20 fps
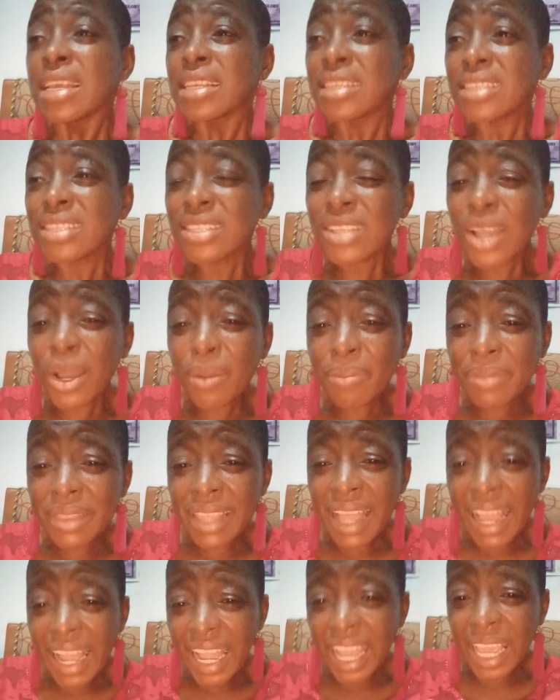
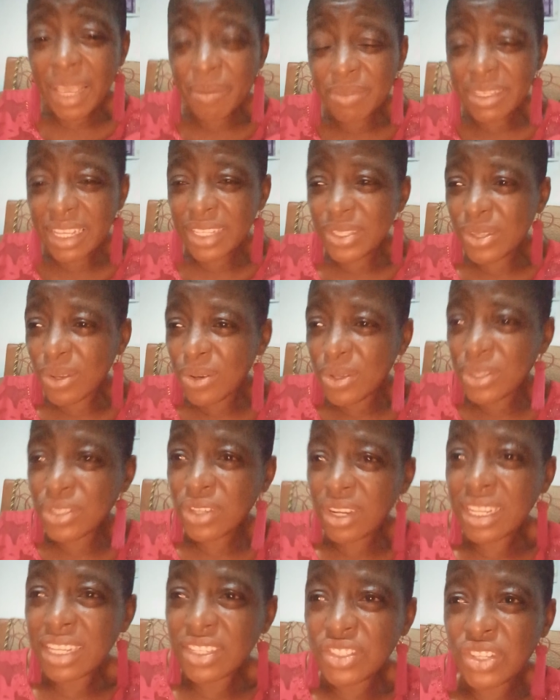Sometimes the
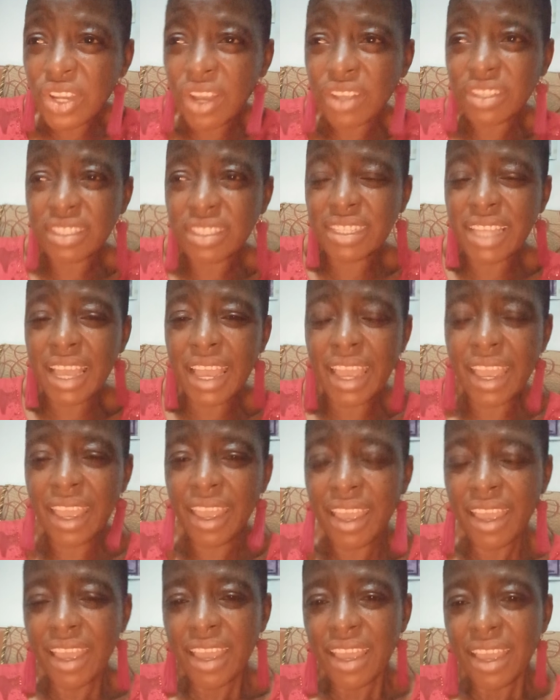solution is just
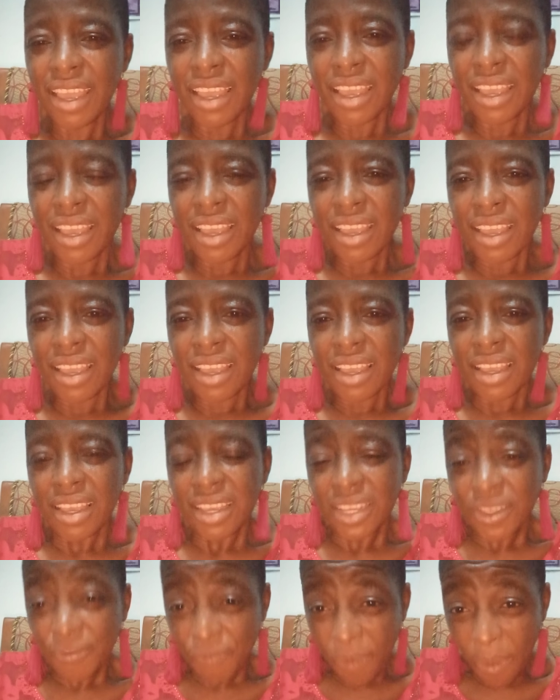there.
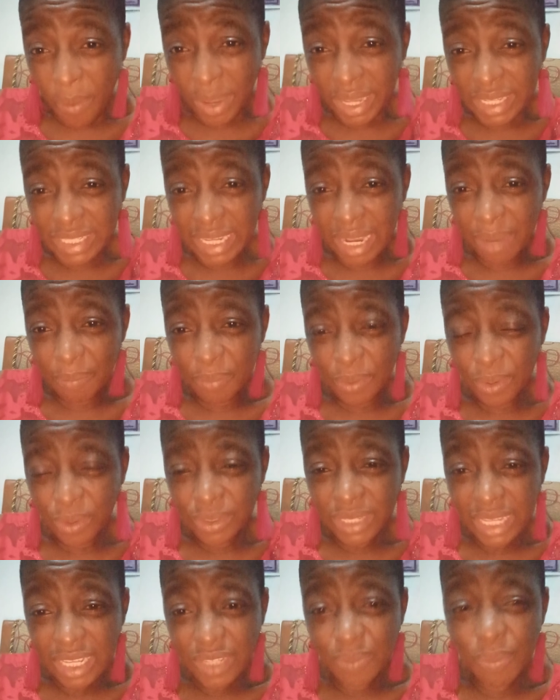For
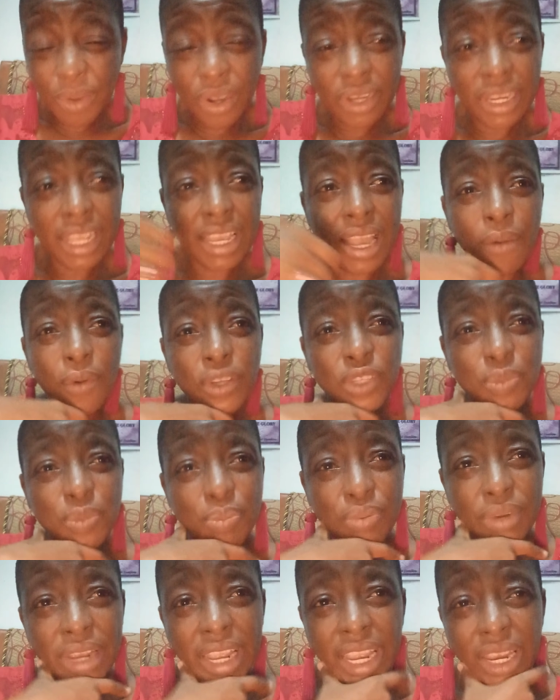example, this morning I was
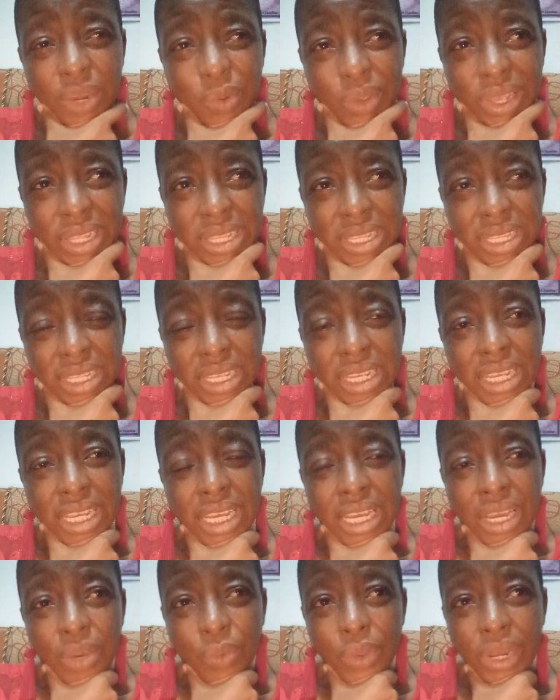praying
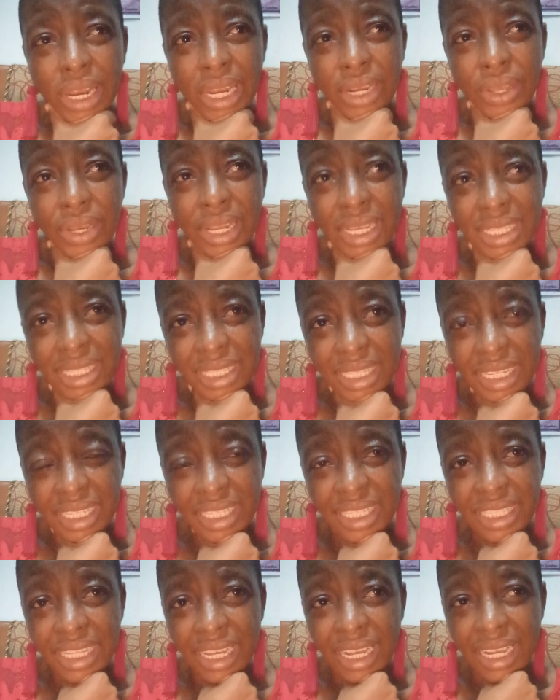with another
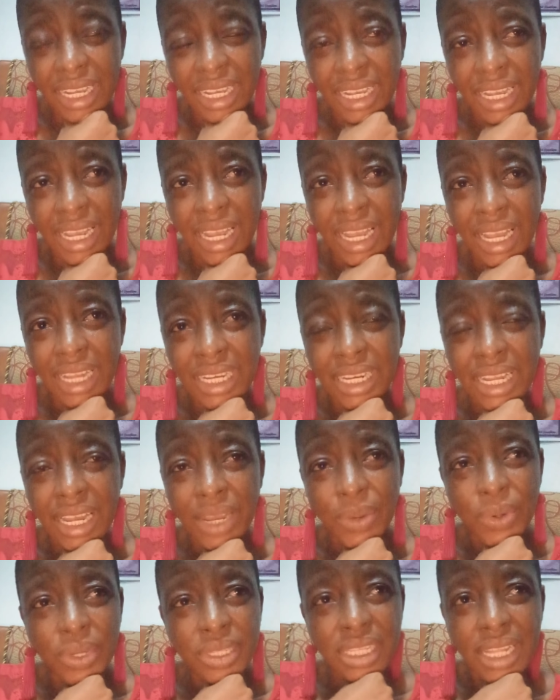sister, and
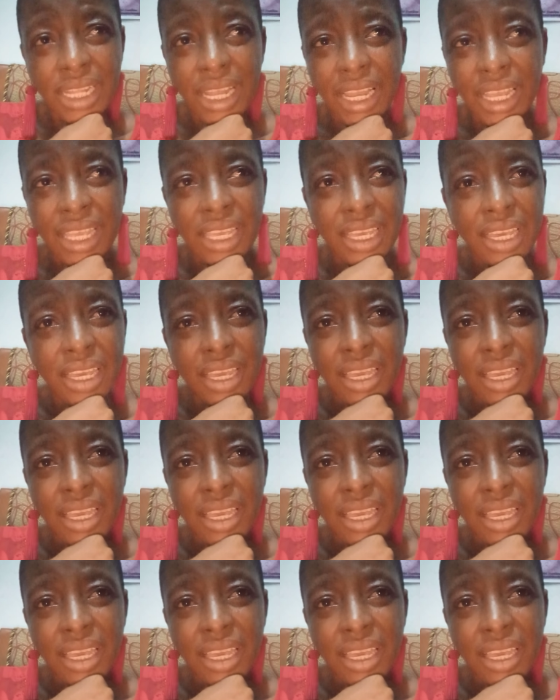I was like,